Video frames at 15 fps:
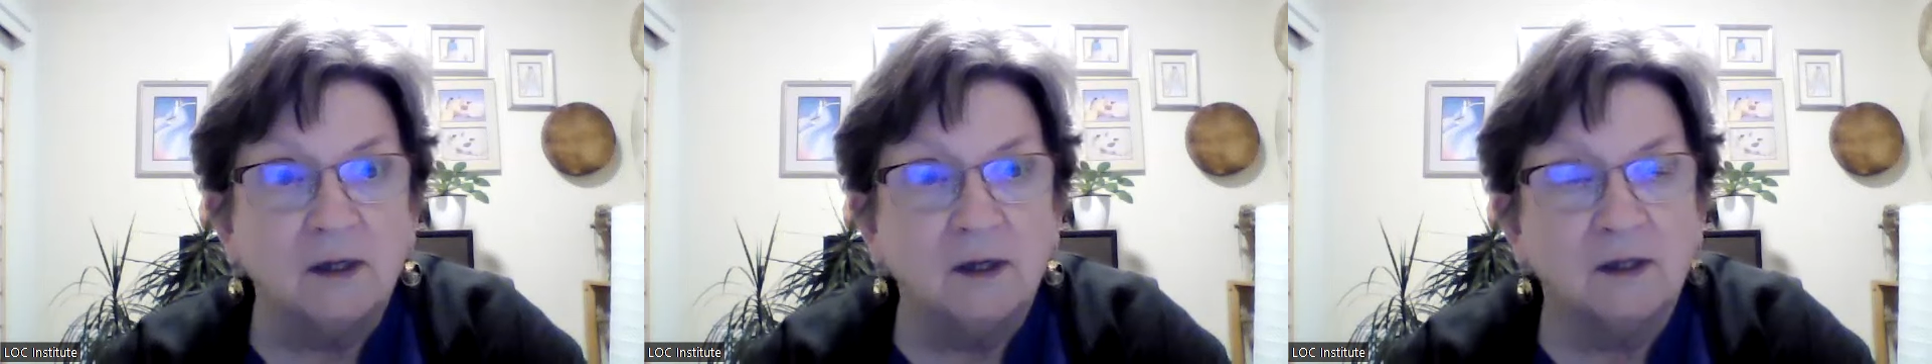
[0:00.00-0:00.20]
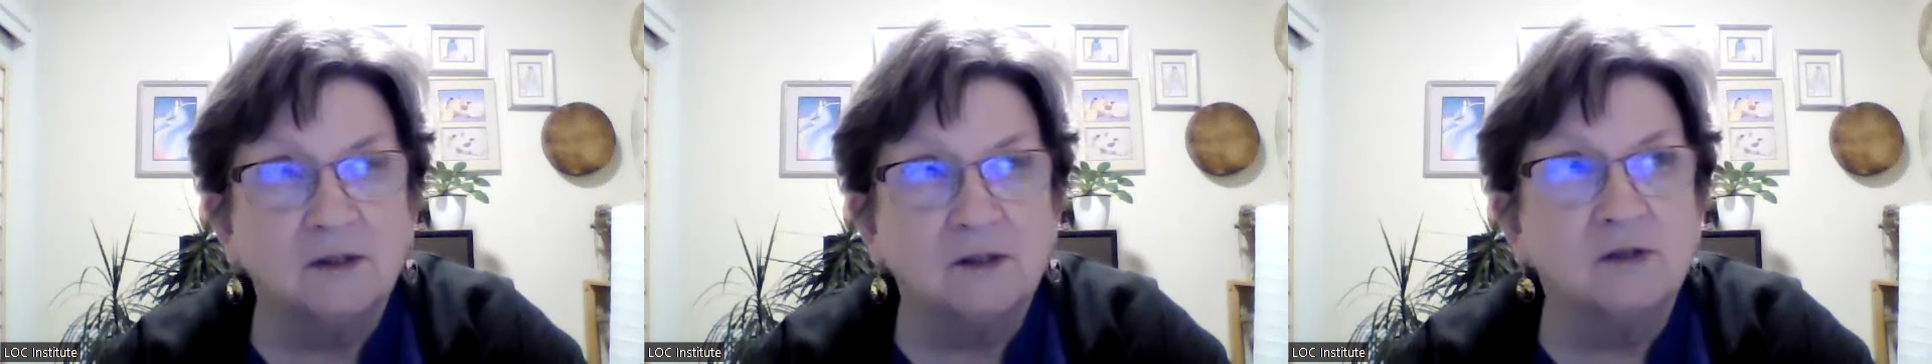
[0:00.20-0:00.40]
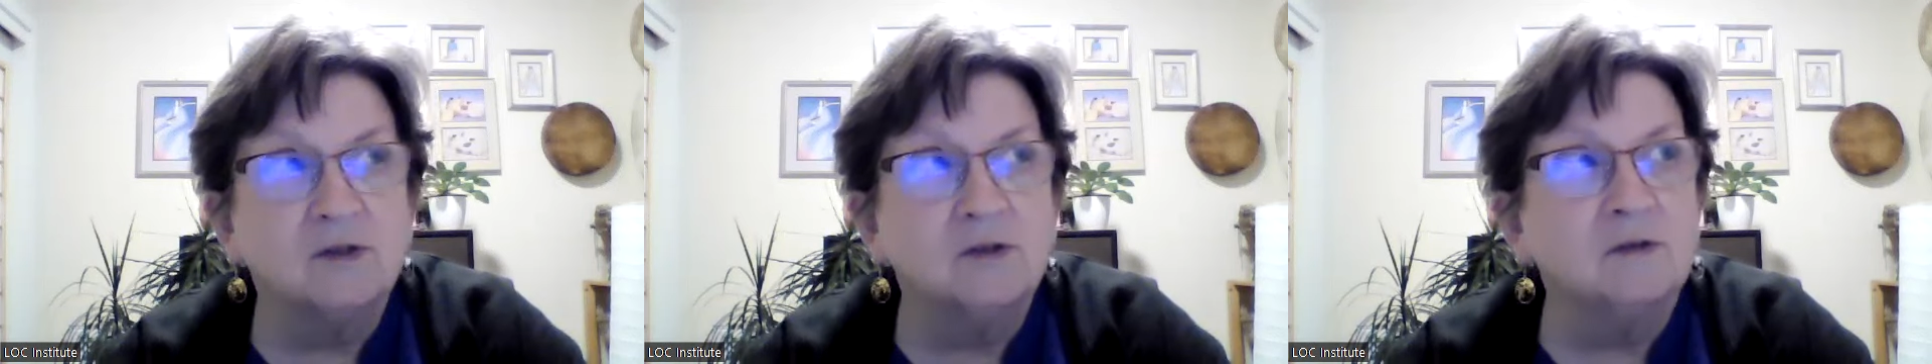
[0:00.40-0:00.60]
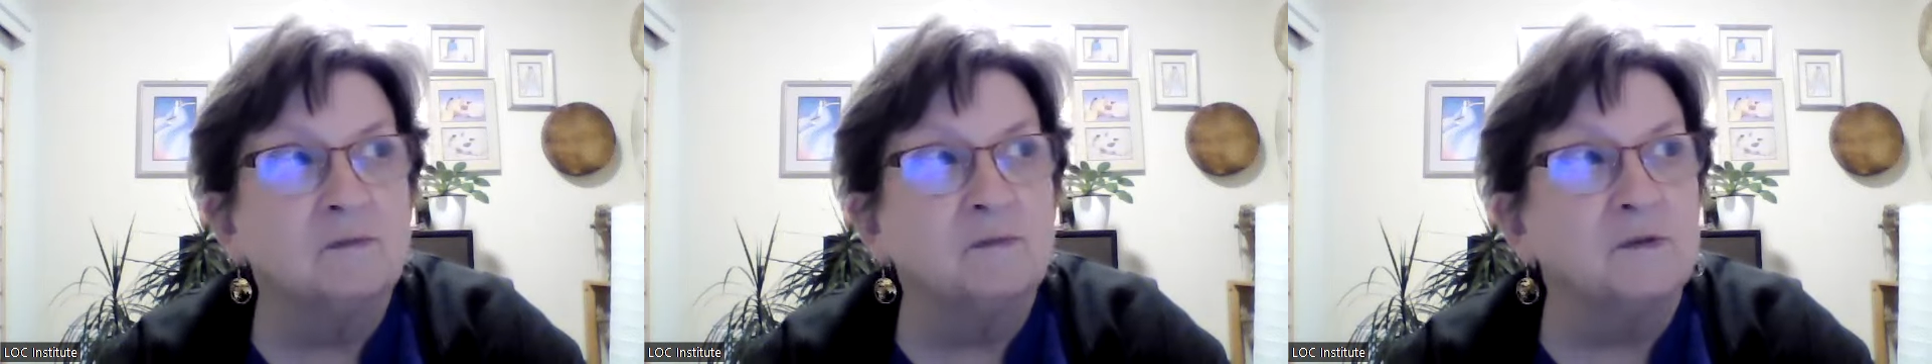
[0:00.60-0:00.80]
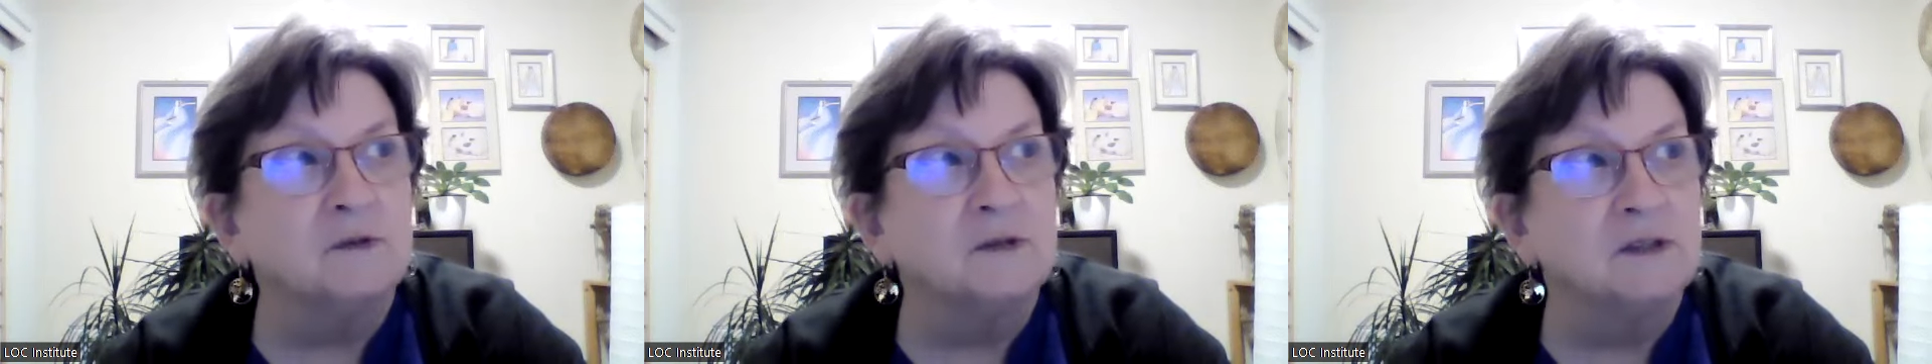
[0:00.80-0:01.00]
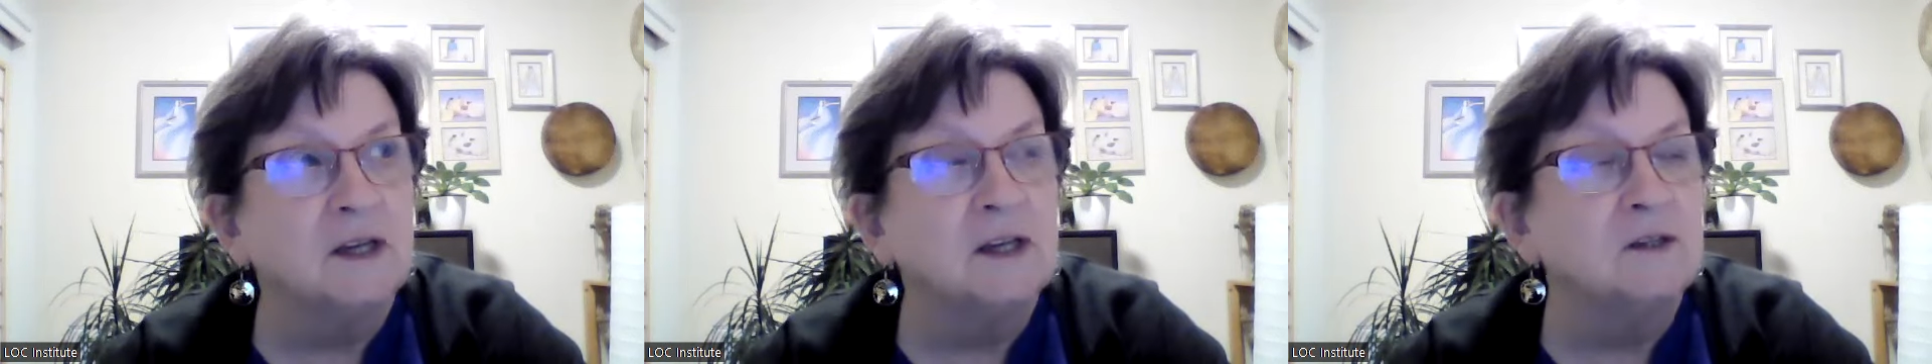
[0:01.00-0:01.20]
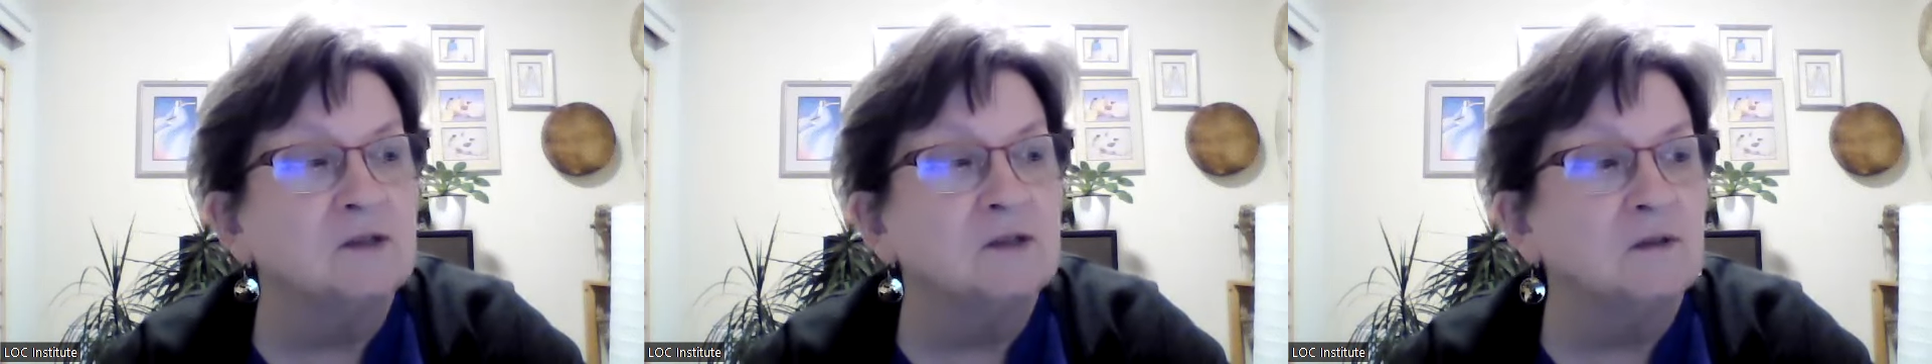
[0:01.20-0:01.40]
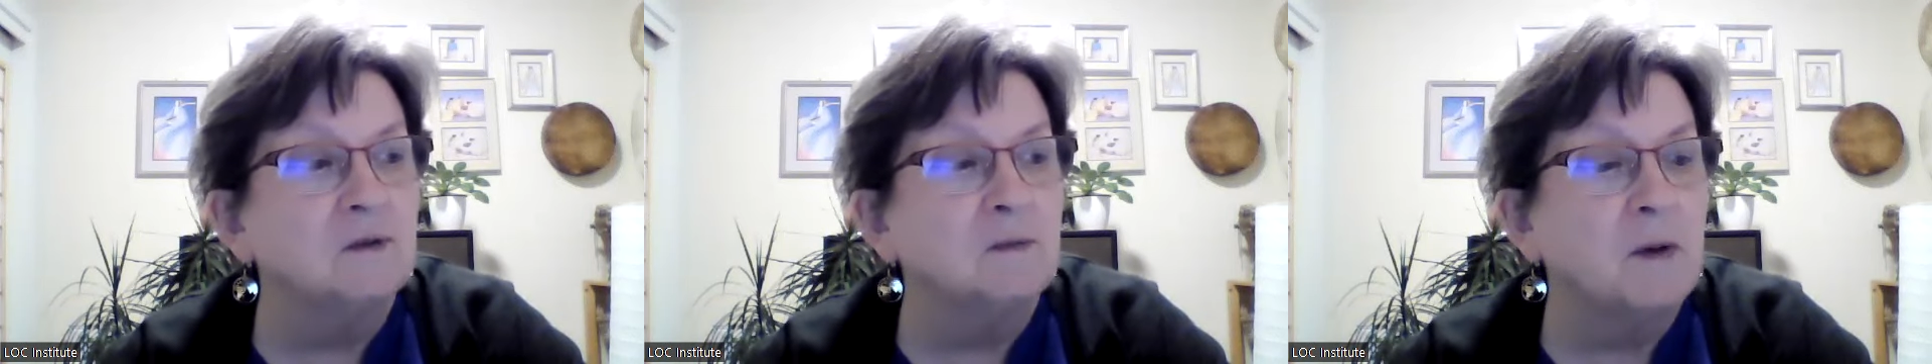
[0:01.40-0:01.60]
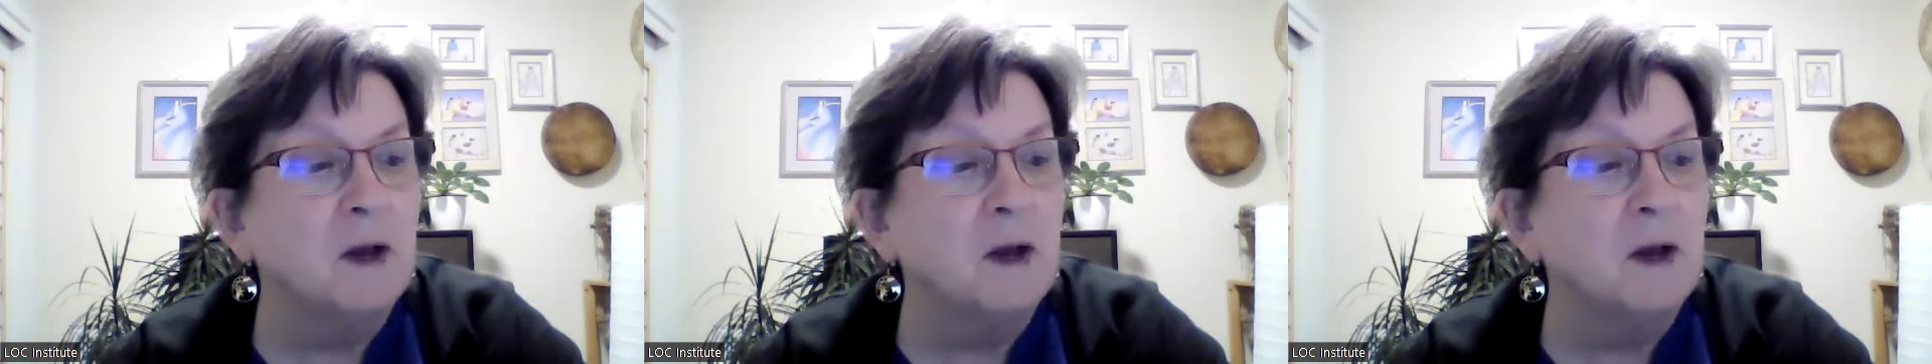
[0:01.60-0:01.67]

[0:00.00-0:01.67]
And a certain percentage of the